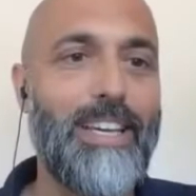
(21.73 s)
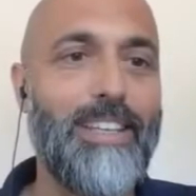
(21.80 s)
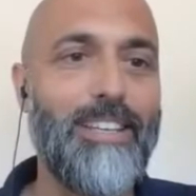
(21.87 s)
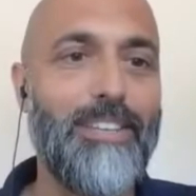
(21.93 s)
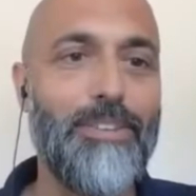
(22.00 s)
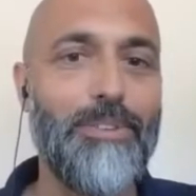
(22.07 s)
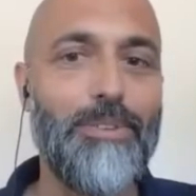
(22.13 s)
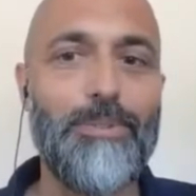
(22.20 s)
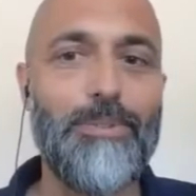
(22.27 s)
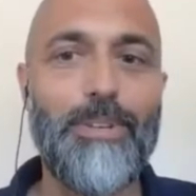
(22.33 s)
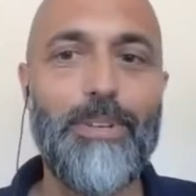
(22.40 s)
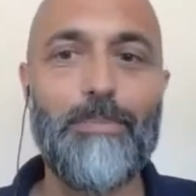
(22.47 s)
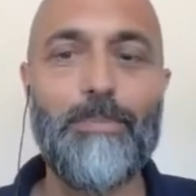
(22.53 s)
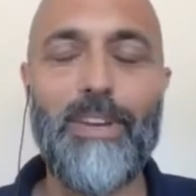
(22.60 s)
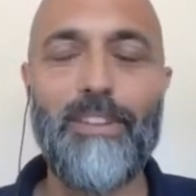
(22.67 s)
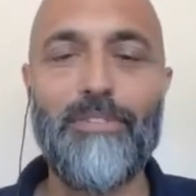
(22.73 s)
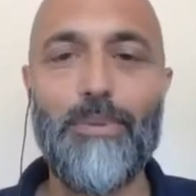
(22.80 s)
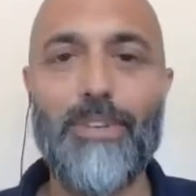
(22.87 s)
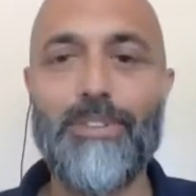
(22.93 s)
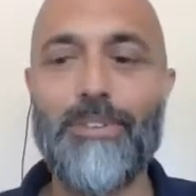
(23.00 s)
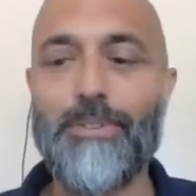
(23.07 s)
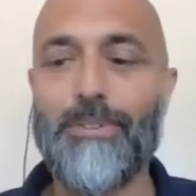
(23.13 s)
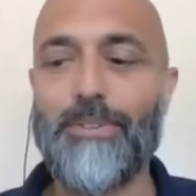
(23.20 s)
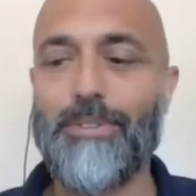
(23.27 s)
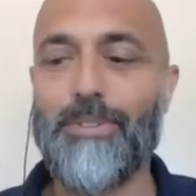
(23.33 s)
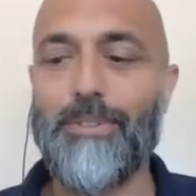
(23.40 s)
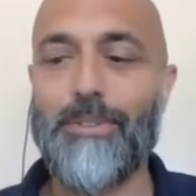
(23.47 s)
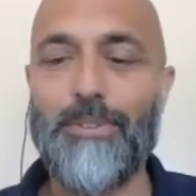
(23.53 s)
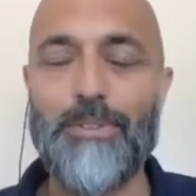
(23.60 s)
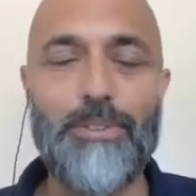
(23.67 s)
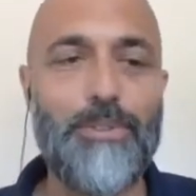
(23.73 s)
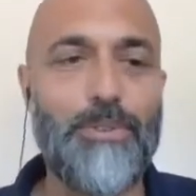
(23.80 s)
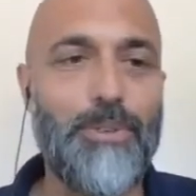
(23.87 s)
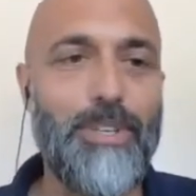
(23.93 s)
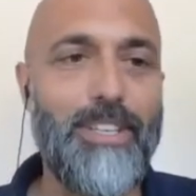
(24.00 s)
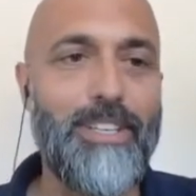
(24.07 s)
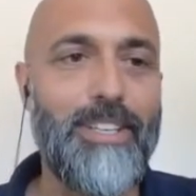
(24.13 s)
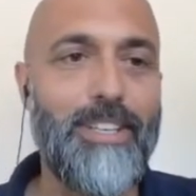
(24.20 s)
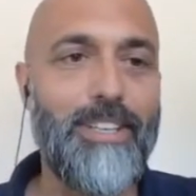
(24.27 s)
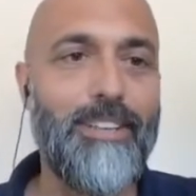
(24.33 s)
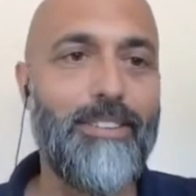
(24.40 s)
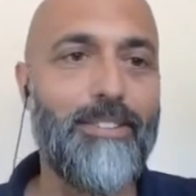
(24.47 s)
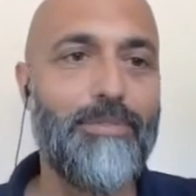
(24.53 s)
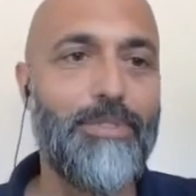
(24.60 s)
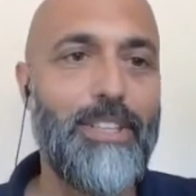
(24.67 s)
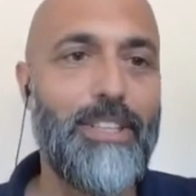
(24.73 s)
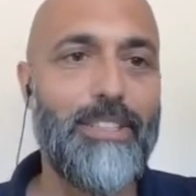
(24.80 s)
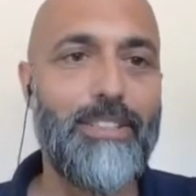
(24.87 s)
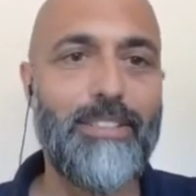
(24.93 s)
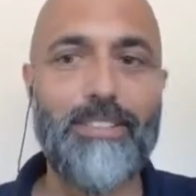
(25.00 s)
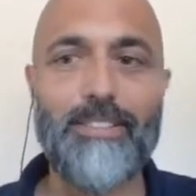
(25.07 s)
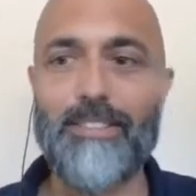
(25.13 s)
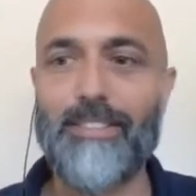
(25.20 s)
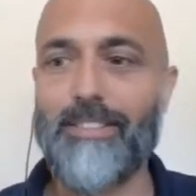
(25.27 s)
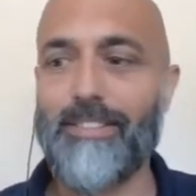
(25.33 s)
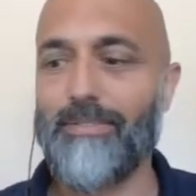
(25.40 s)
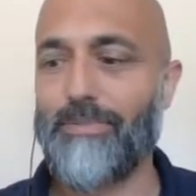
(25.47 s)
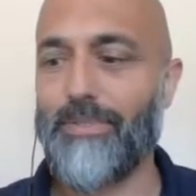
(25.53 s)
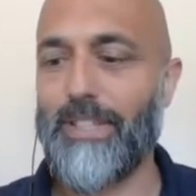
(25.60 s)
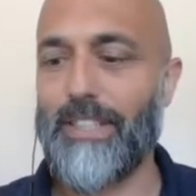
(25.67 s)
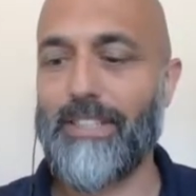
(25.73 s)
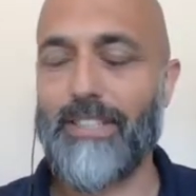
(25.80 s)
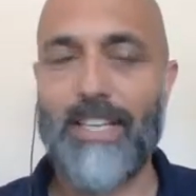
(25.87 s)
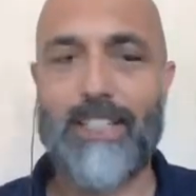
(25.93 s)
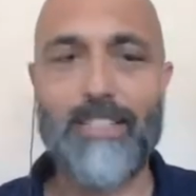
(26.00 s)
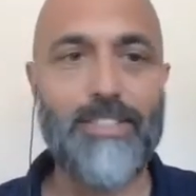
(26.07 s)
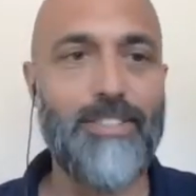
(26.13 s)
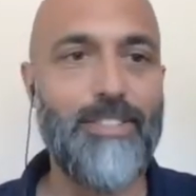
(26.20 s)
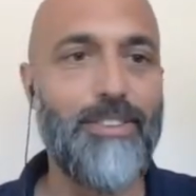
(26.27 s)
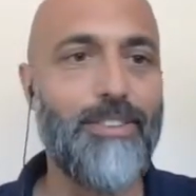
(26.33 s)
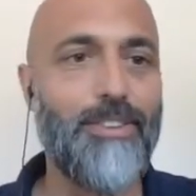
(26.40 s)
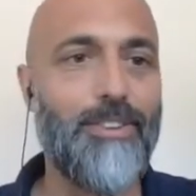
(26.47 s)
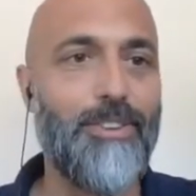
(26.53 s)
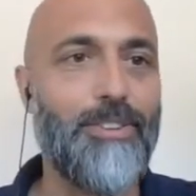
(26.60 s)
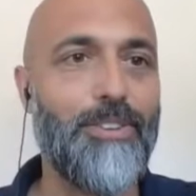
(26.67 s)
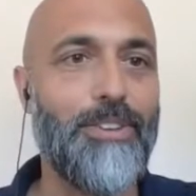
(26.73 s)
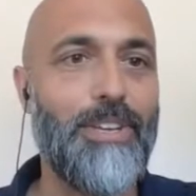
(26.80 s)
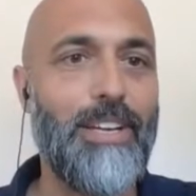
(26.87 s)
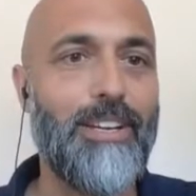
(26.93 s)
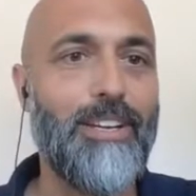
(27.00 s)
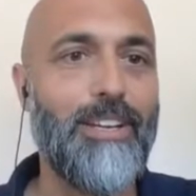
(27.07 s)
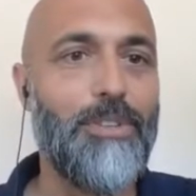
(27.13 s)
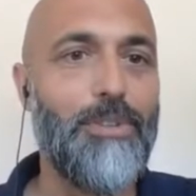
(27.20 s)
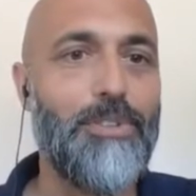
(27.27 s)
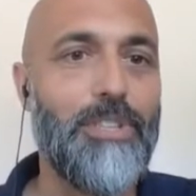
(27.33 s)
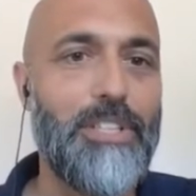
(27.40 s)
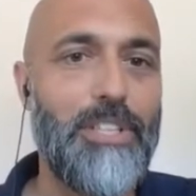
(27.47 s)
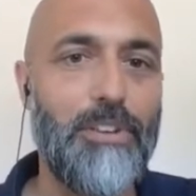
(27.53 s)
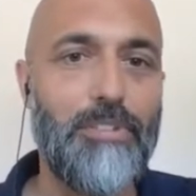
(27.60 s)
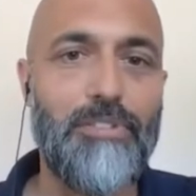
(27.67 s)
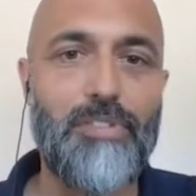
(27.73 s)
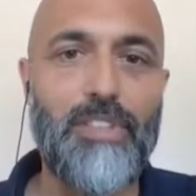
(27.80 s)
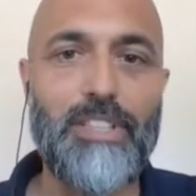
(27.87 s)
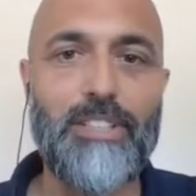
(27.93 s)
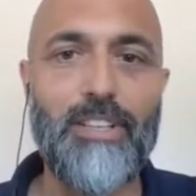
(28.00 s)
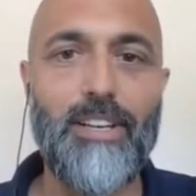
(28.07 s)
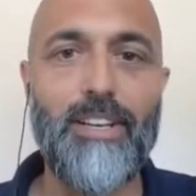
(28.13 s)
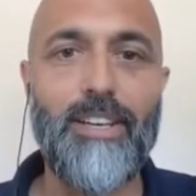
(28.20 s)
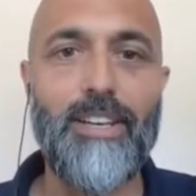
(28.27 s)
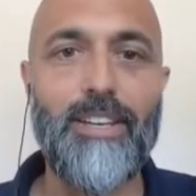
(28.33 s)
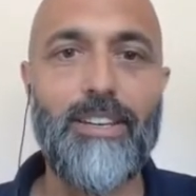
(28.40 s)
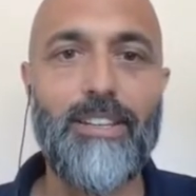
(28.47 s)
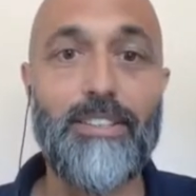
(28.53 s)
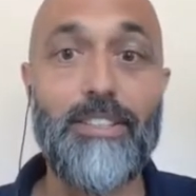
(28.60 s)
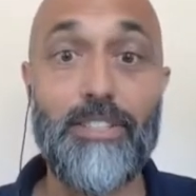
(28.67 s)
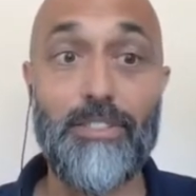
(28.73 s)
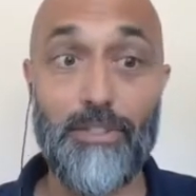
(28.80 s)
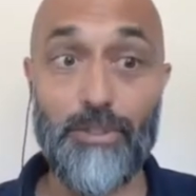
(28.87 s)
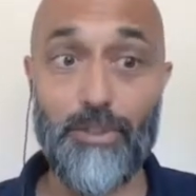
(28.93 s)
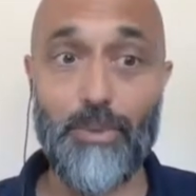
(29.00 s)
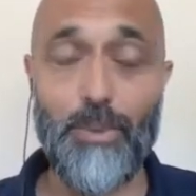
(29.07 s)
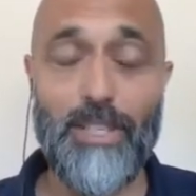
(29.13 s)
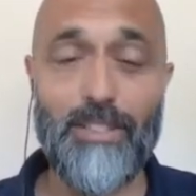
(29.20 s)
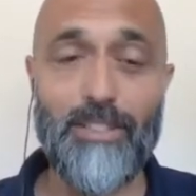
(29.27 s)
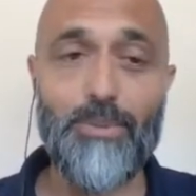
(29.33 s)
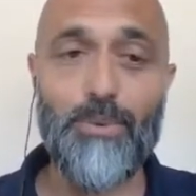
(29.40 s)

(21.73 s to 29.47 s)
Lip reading: you, everyone who's joined in for this session on using generative design and digital twins to